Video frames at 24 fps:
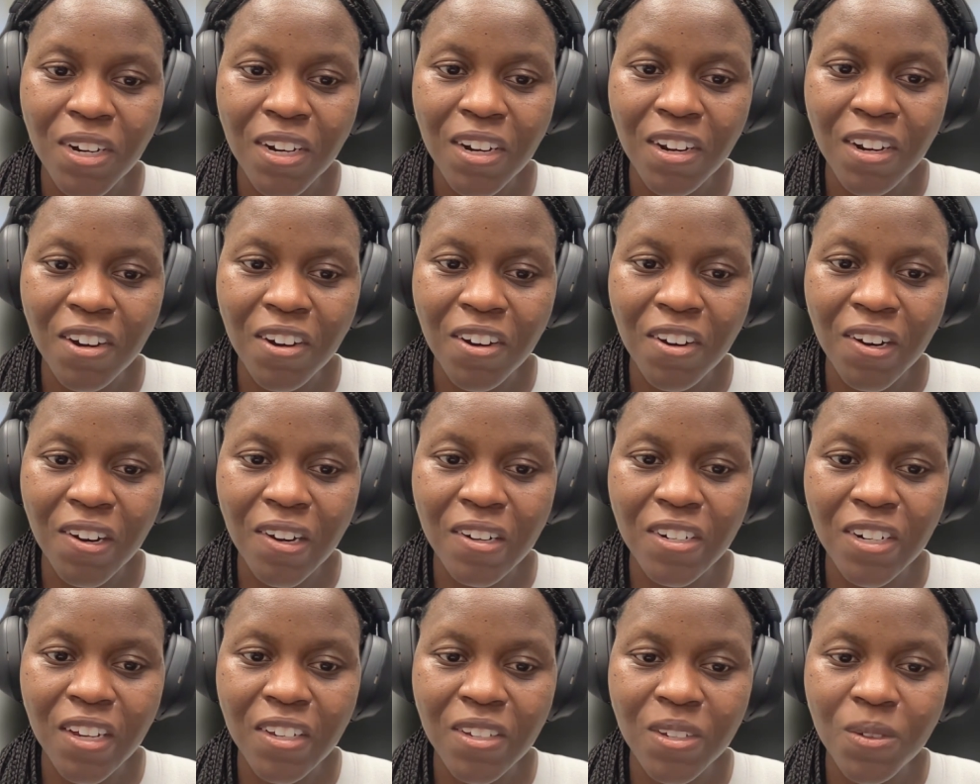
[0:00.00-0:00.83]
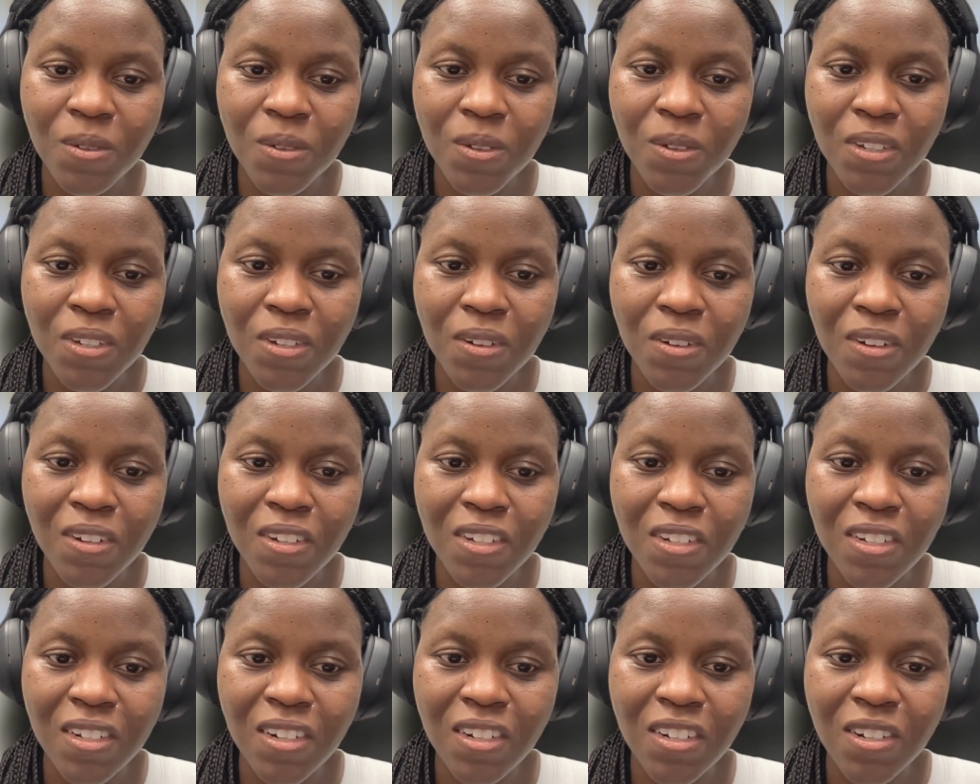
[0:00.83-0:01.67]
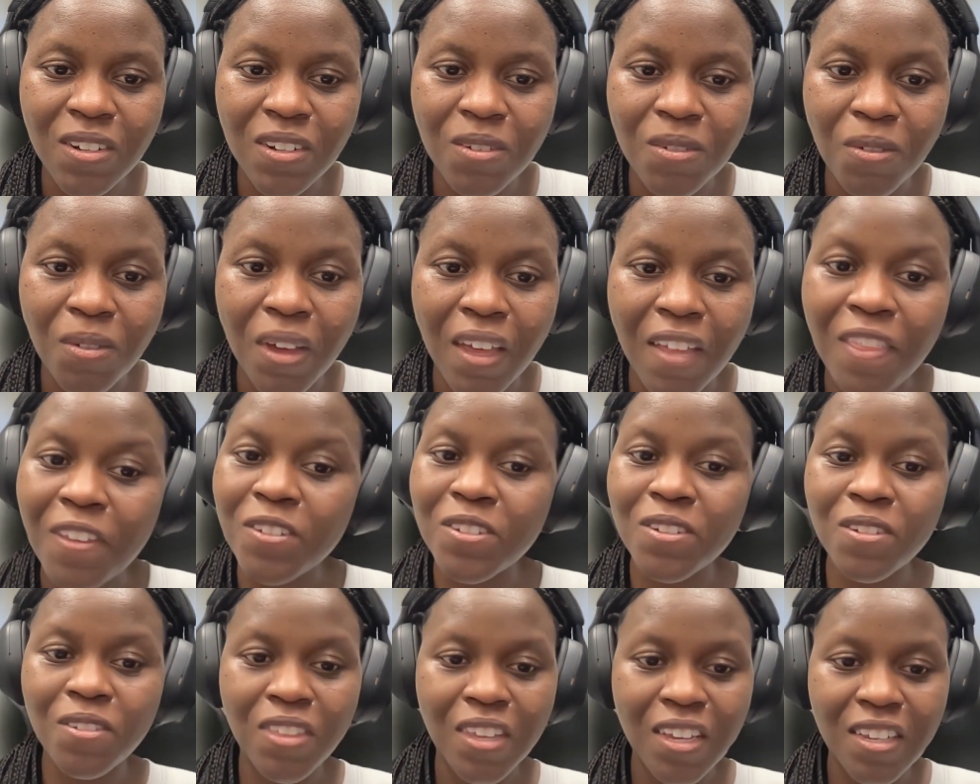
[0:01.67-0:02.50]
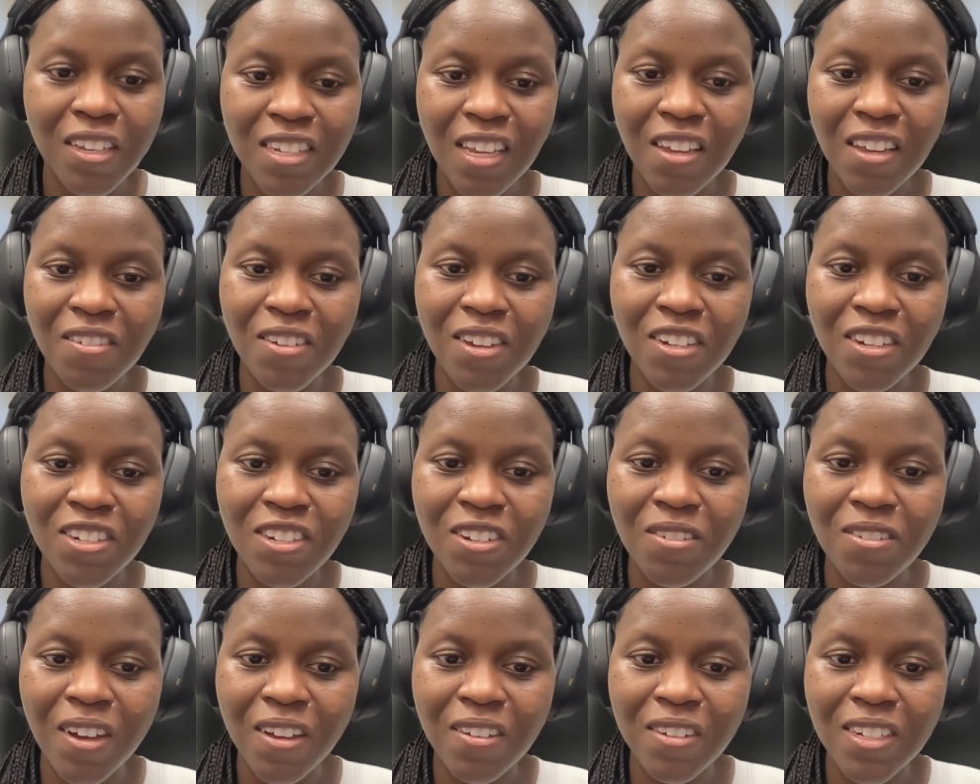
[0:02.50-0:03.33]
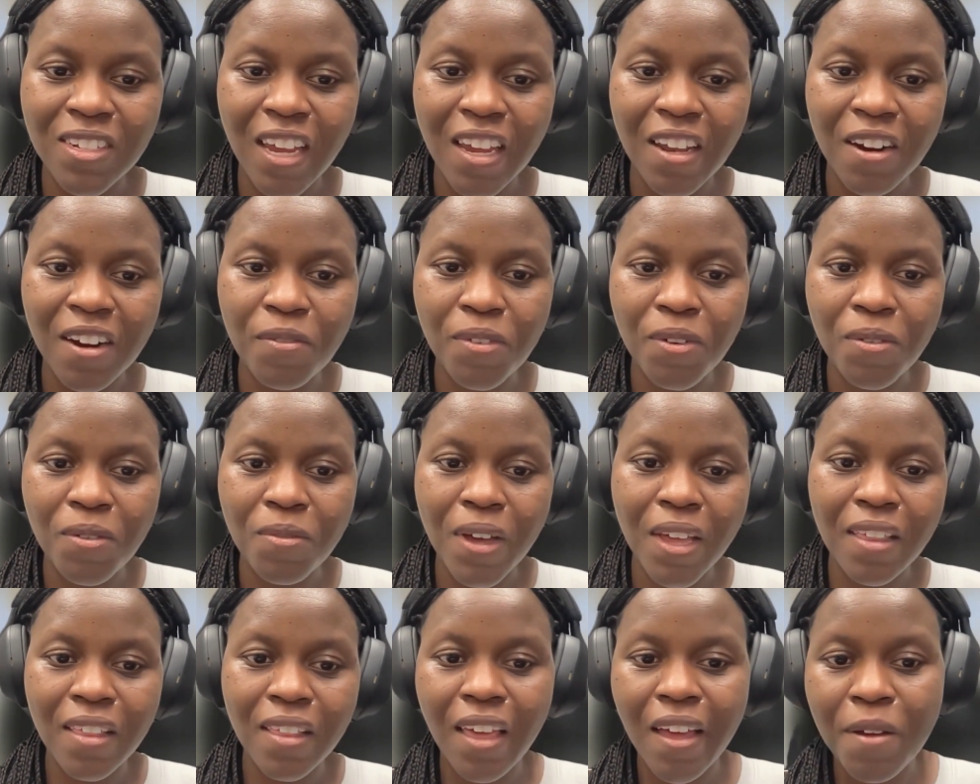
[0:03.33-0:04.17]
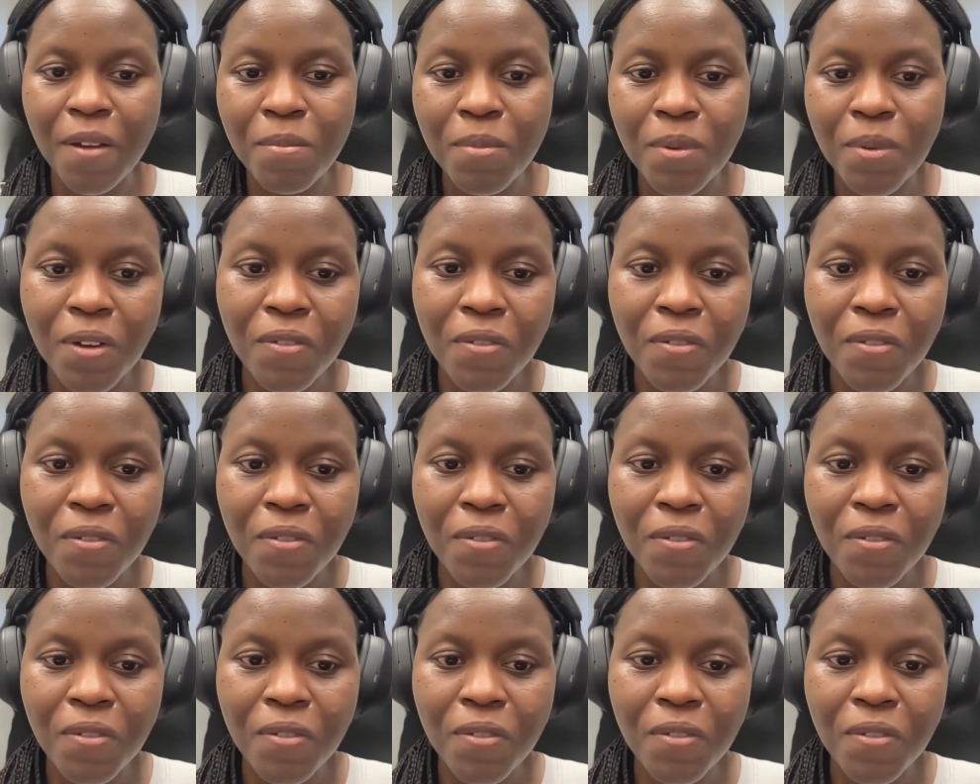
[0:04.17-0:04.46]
and encourage high school students to do. And those are things that you can do outside of a wet lab.